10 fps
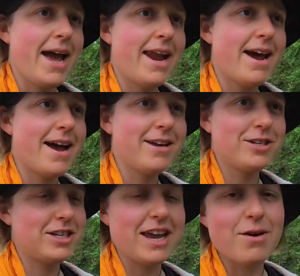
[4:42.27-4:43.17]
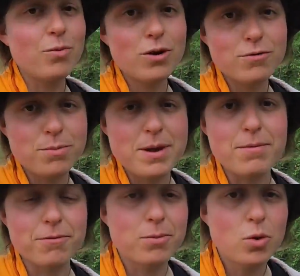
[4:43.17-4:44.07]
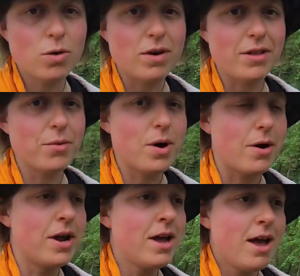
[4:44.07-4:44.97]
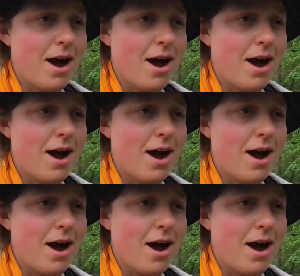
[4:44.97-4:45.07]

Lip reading: And just again, wonderful people from all around the world.